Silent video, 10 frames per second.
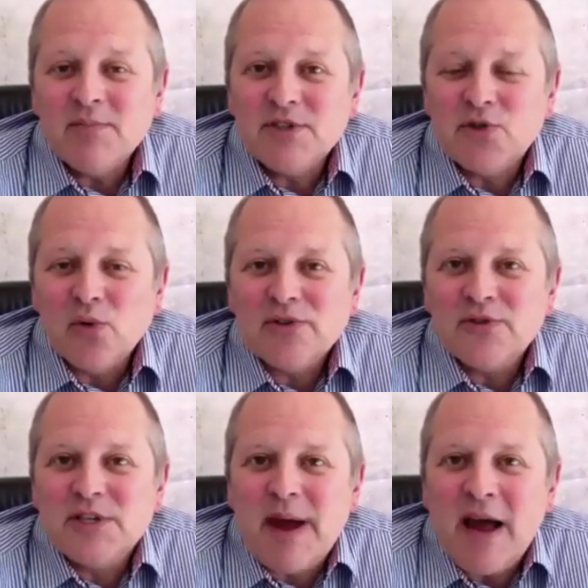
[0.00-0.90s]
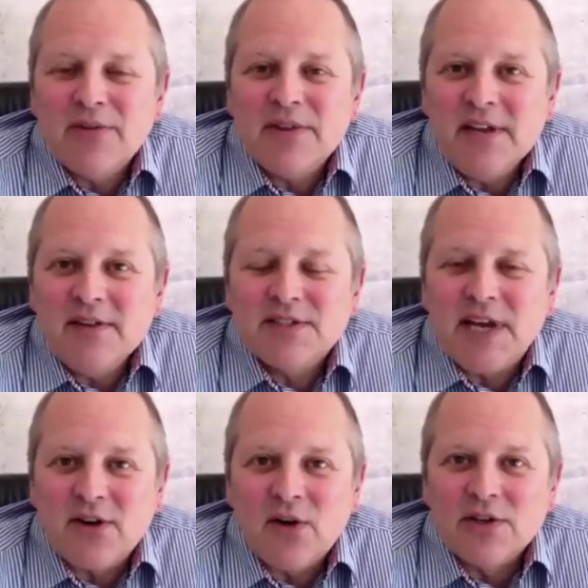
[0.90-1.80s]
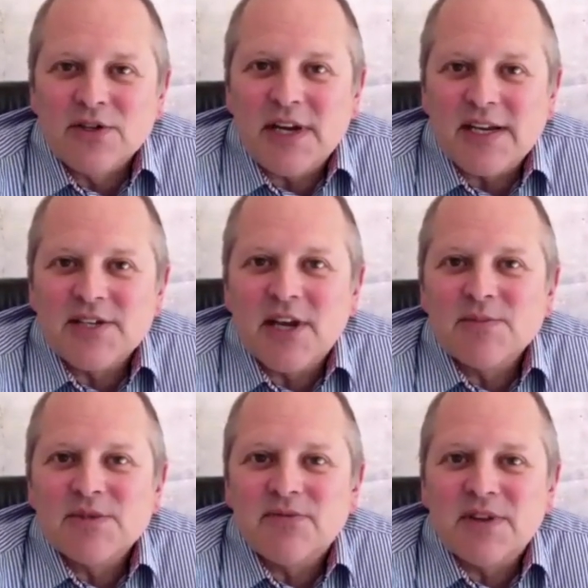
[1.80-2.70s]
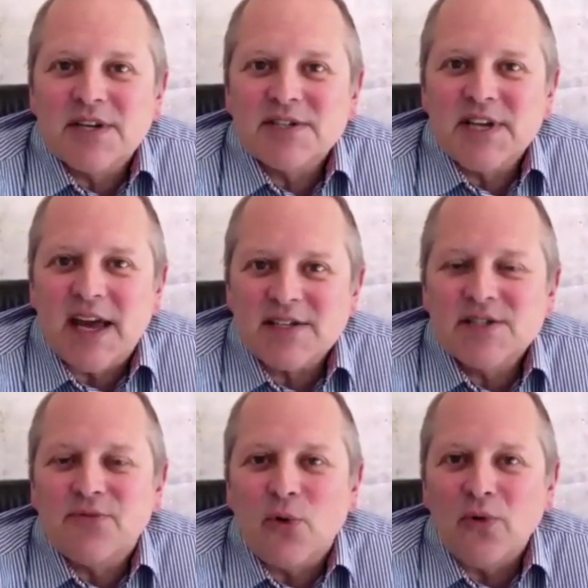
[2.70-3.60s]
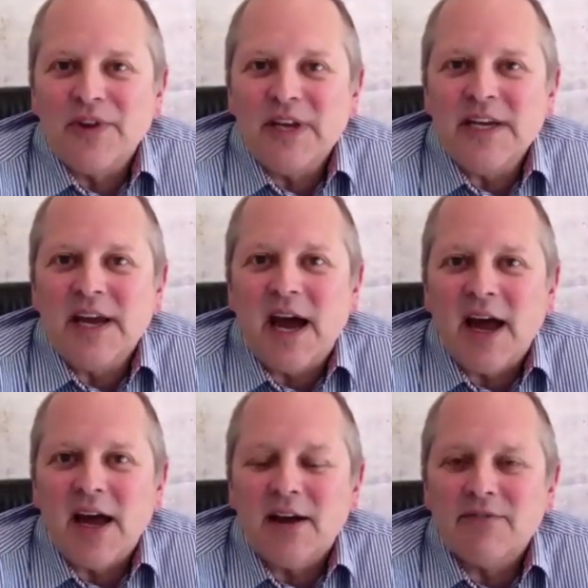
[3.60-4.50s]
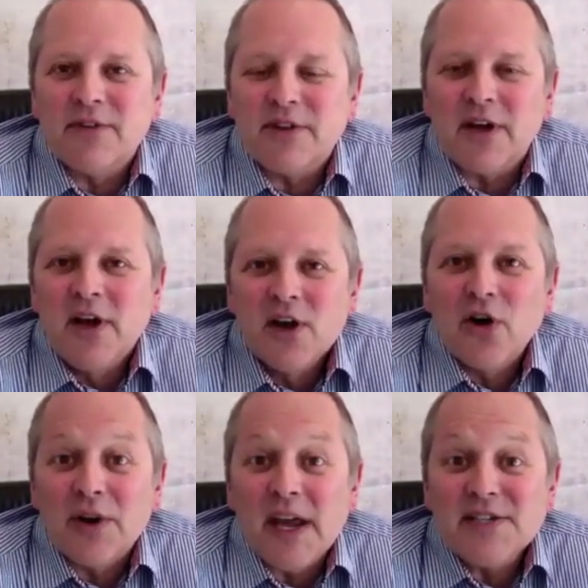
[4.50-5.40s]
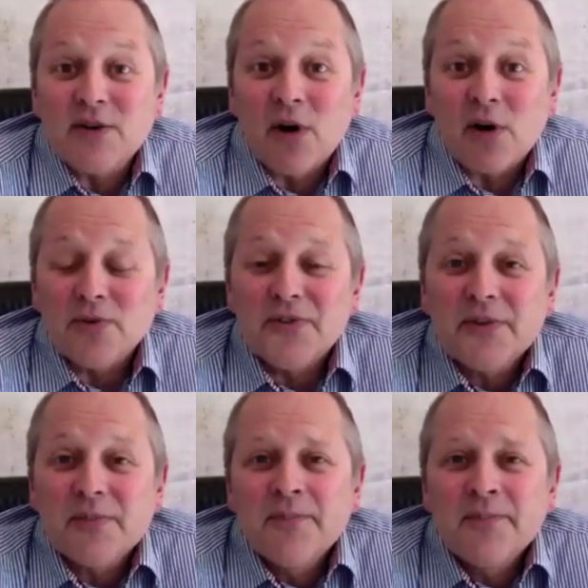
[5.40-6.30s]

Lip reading: Talk to us about the technology in terms of the cassettes for the corrugating rolls.